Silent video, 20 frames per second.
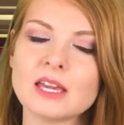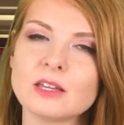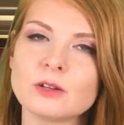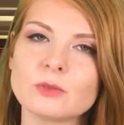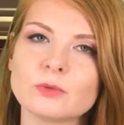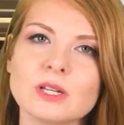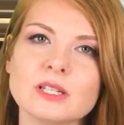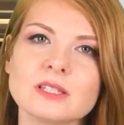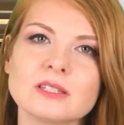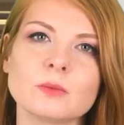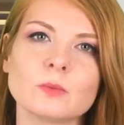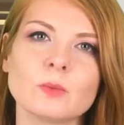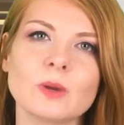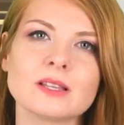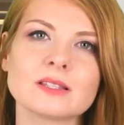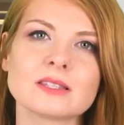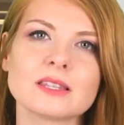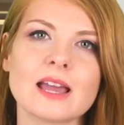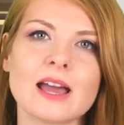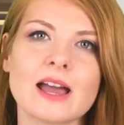In
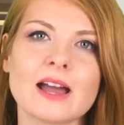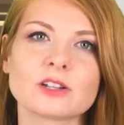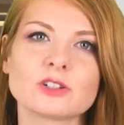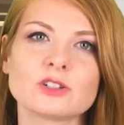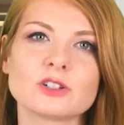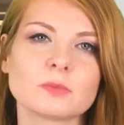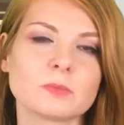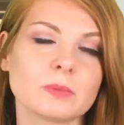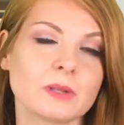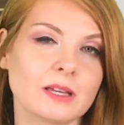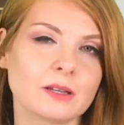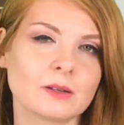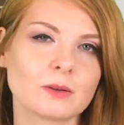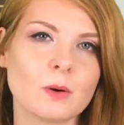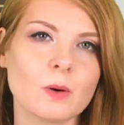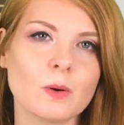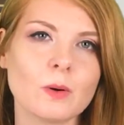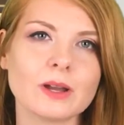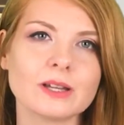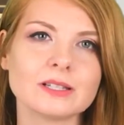recent weeks, the actress
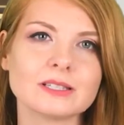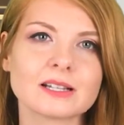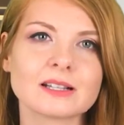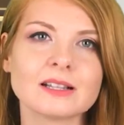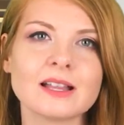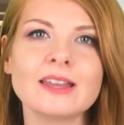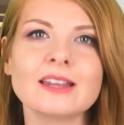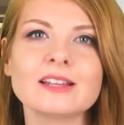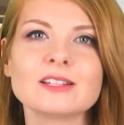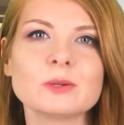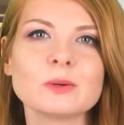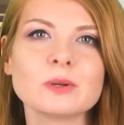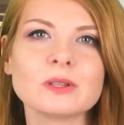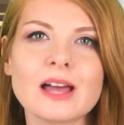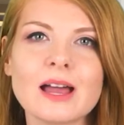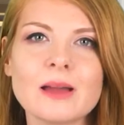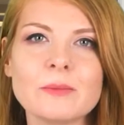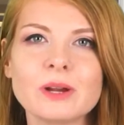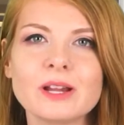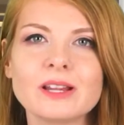played coy, declining to
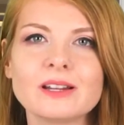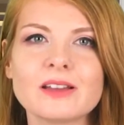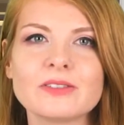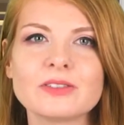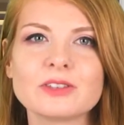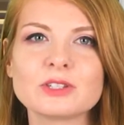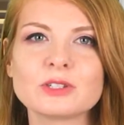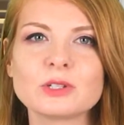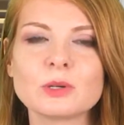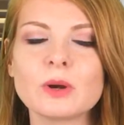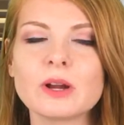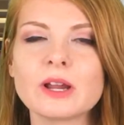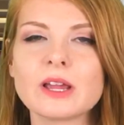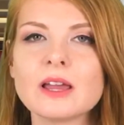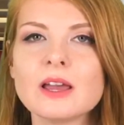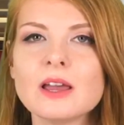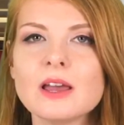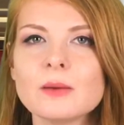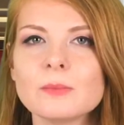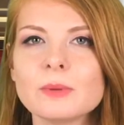elaborate on the
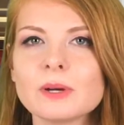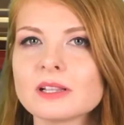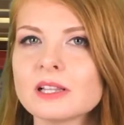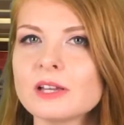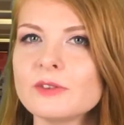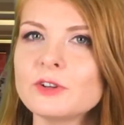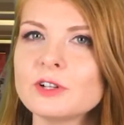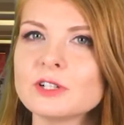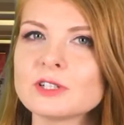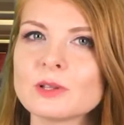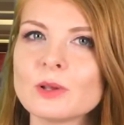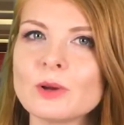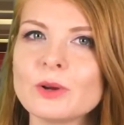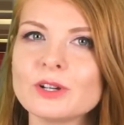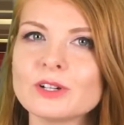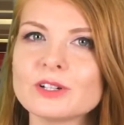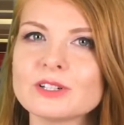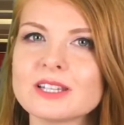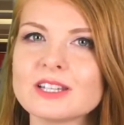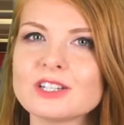story, but Clifford's
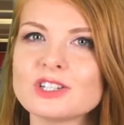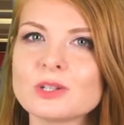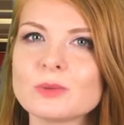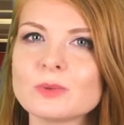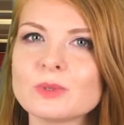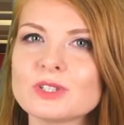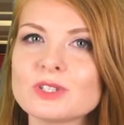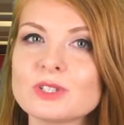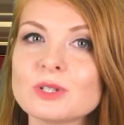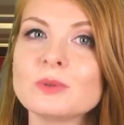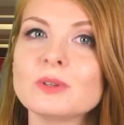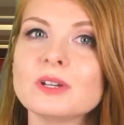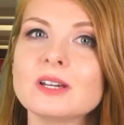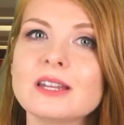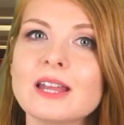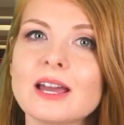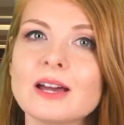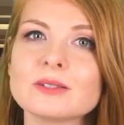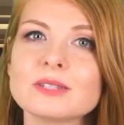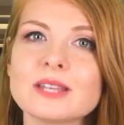lawyer says she will
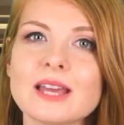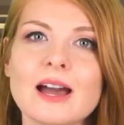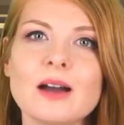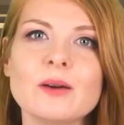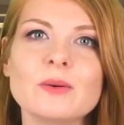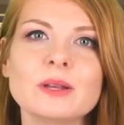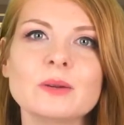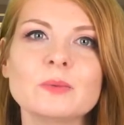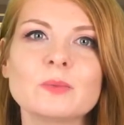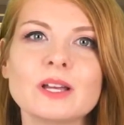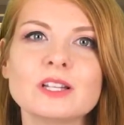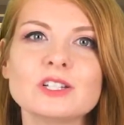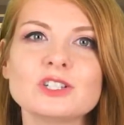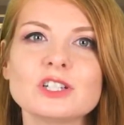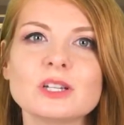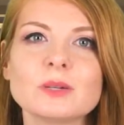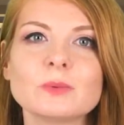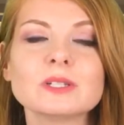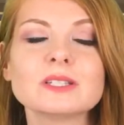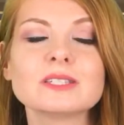soon announce how and
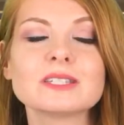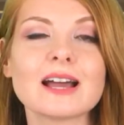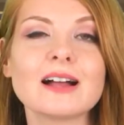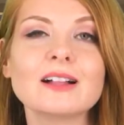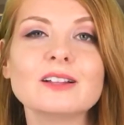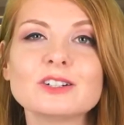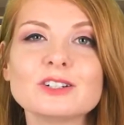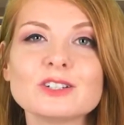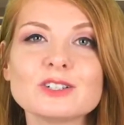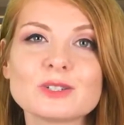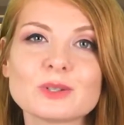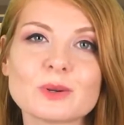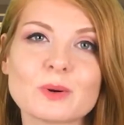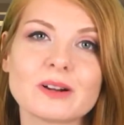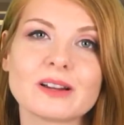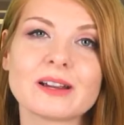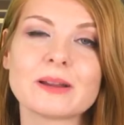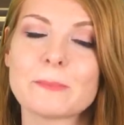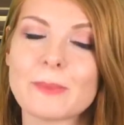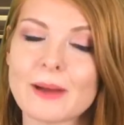when she will tell her
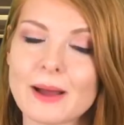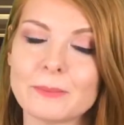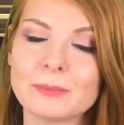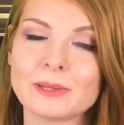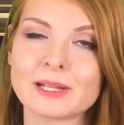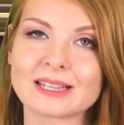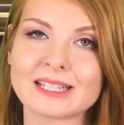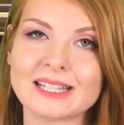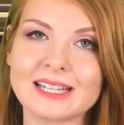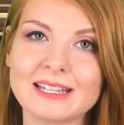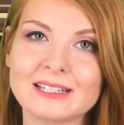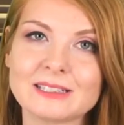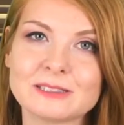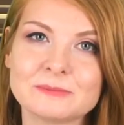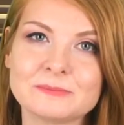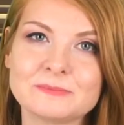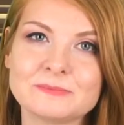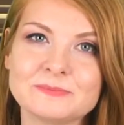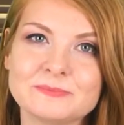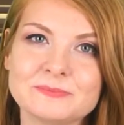story
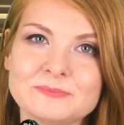publicly.